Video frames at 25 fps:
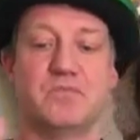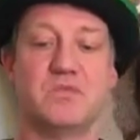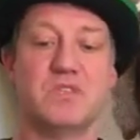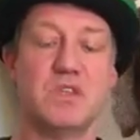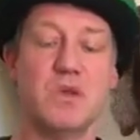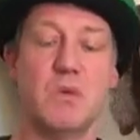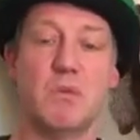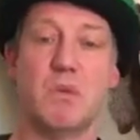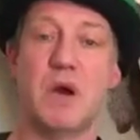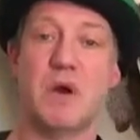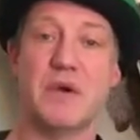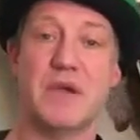
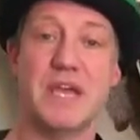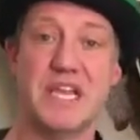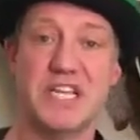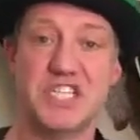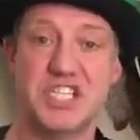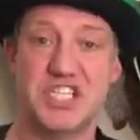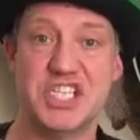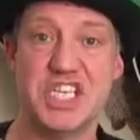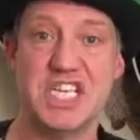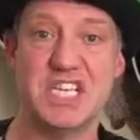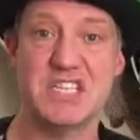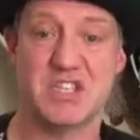Well,
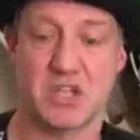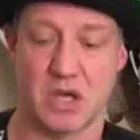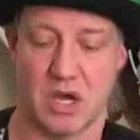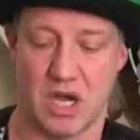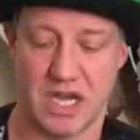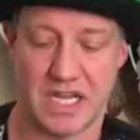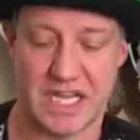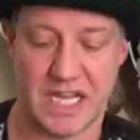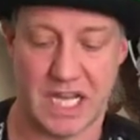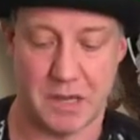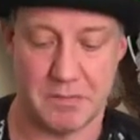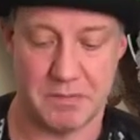she's got
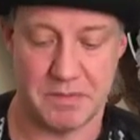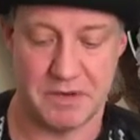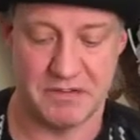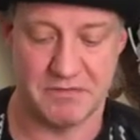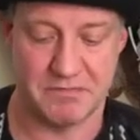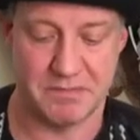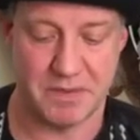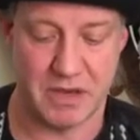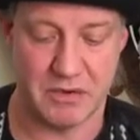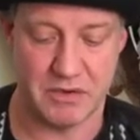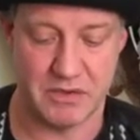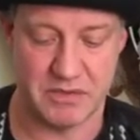a couple of
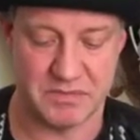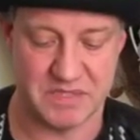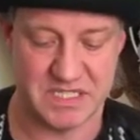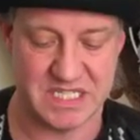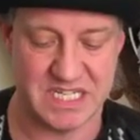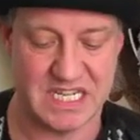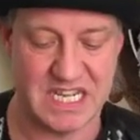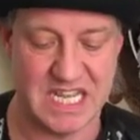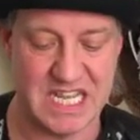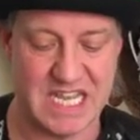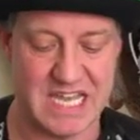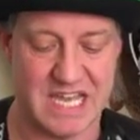poems in
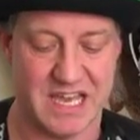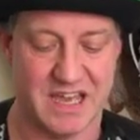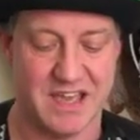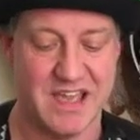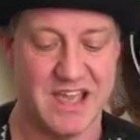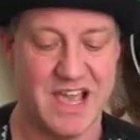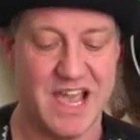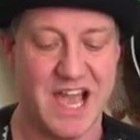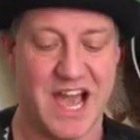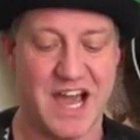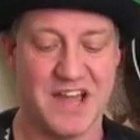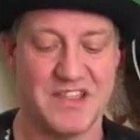here,
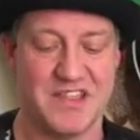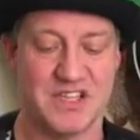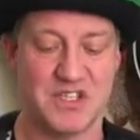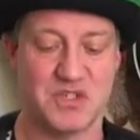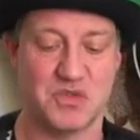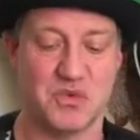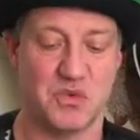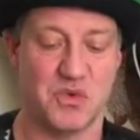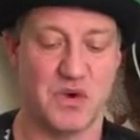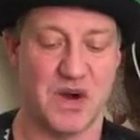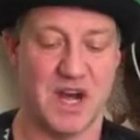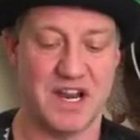and there's
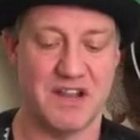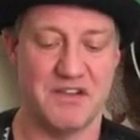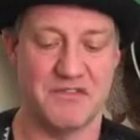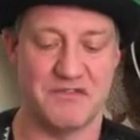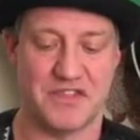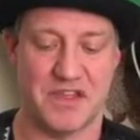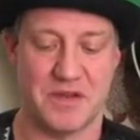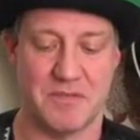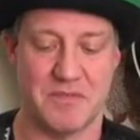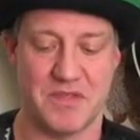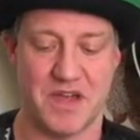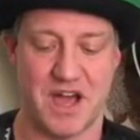one of
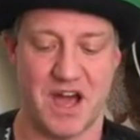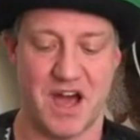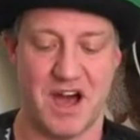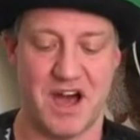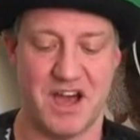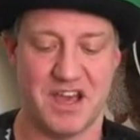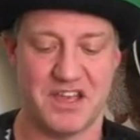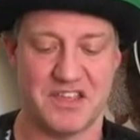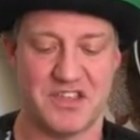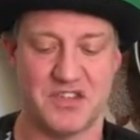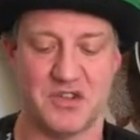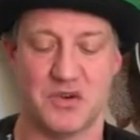them that
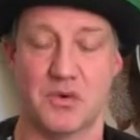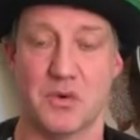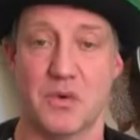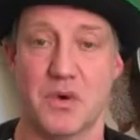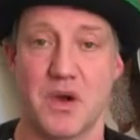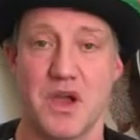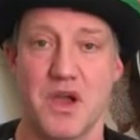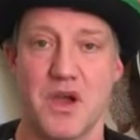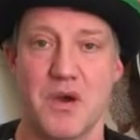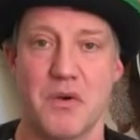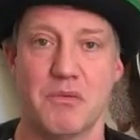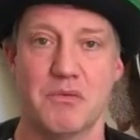I thought
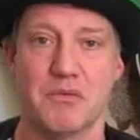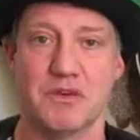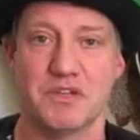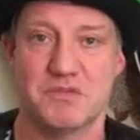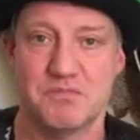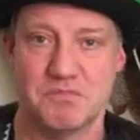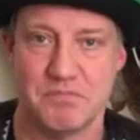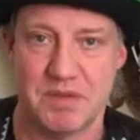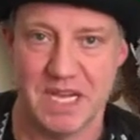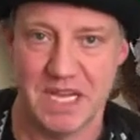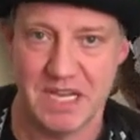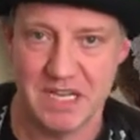was
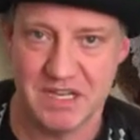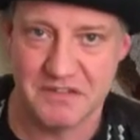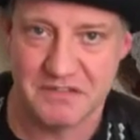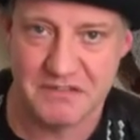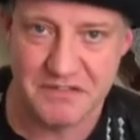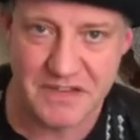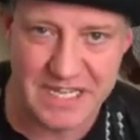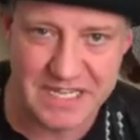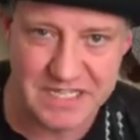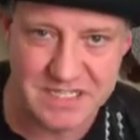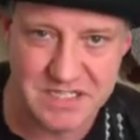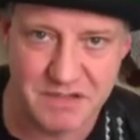
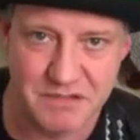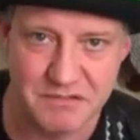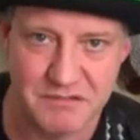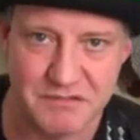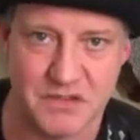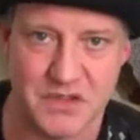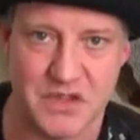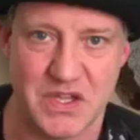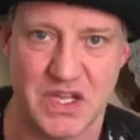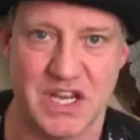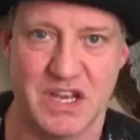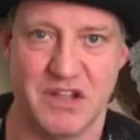perfect for
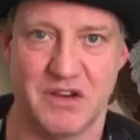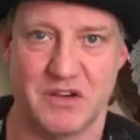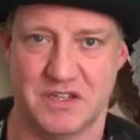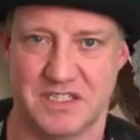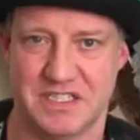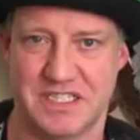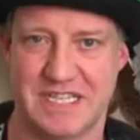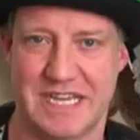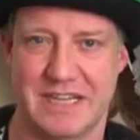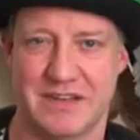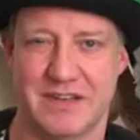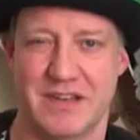the
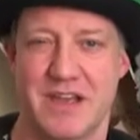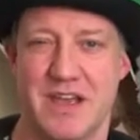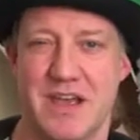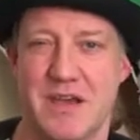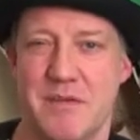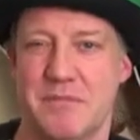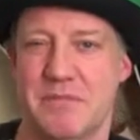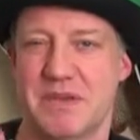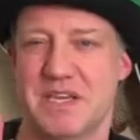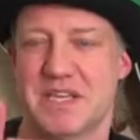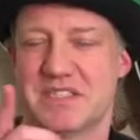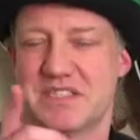lockdown,
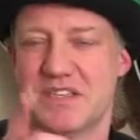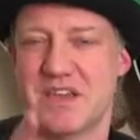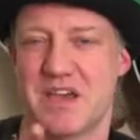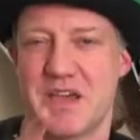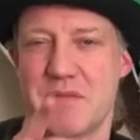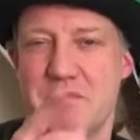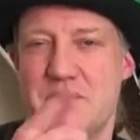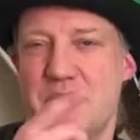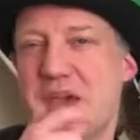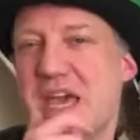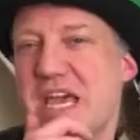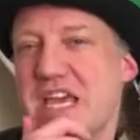because I
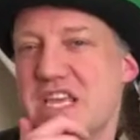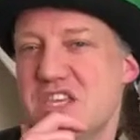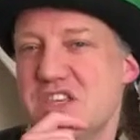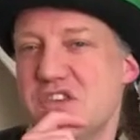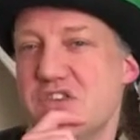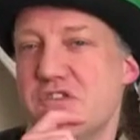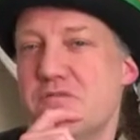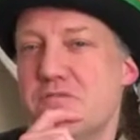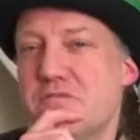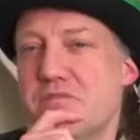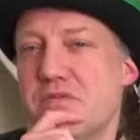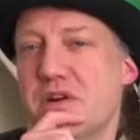bet
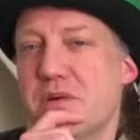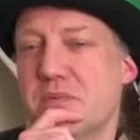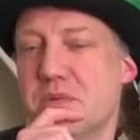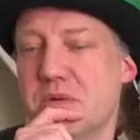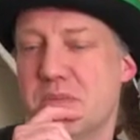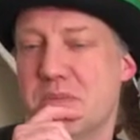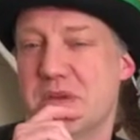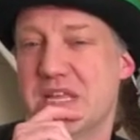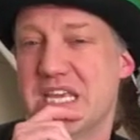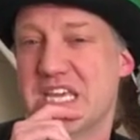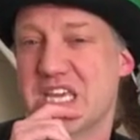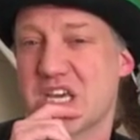you've
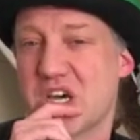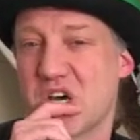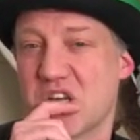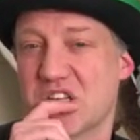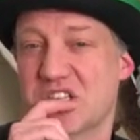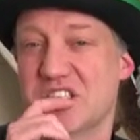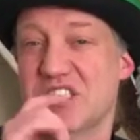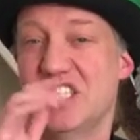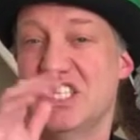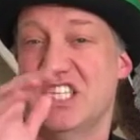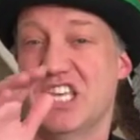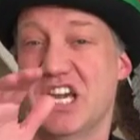probably got
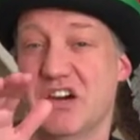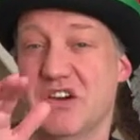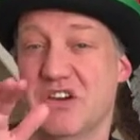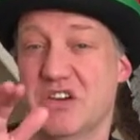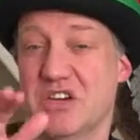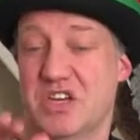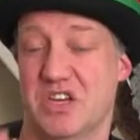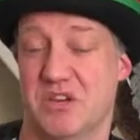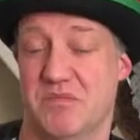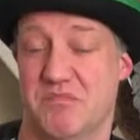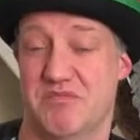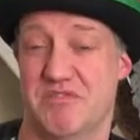
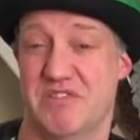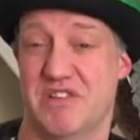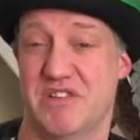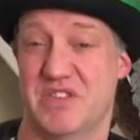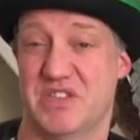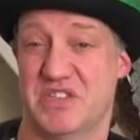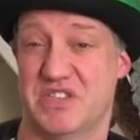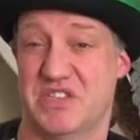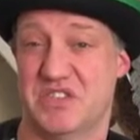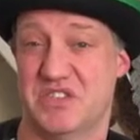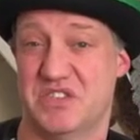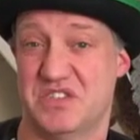younger
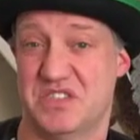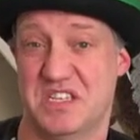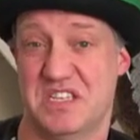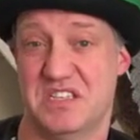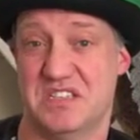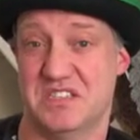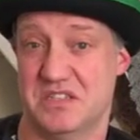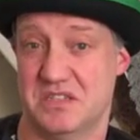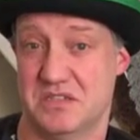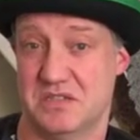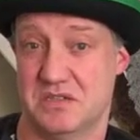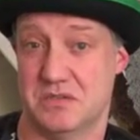brothers and
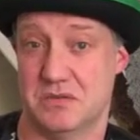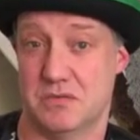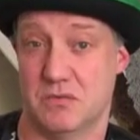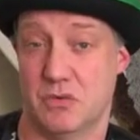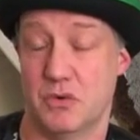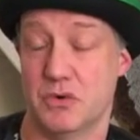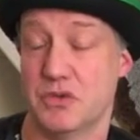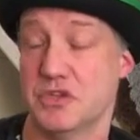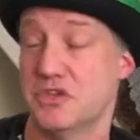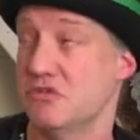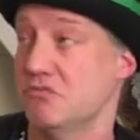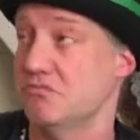sisters,
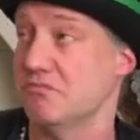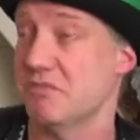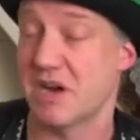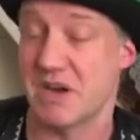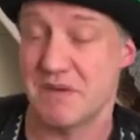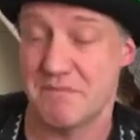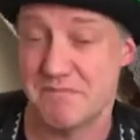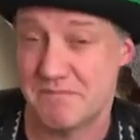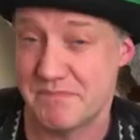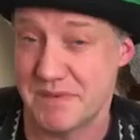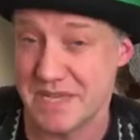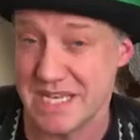or you
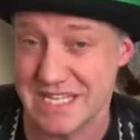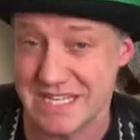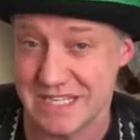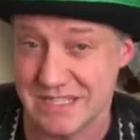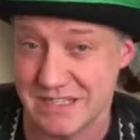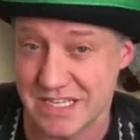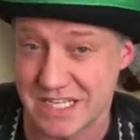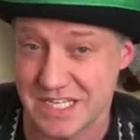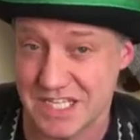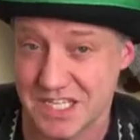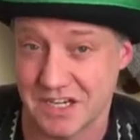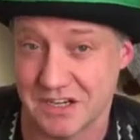might be the
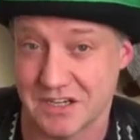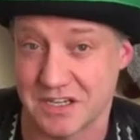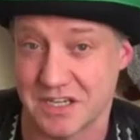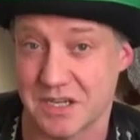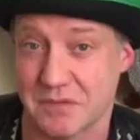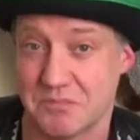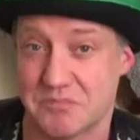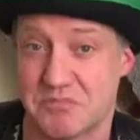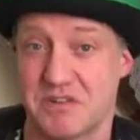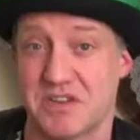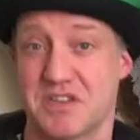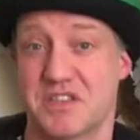younger
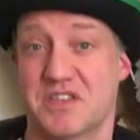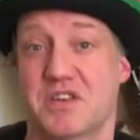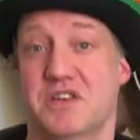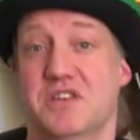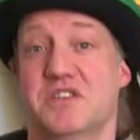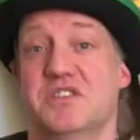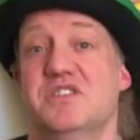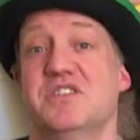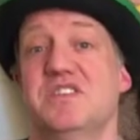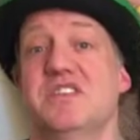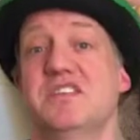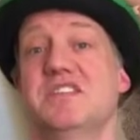brother and
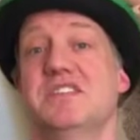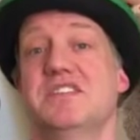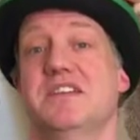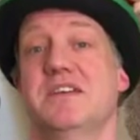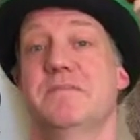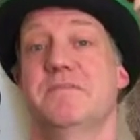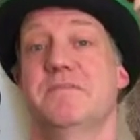sister.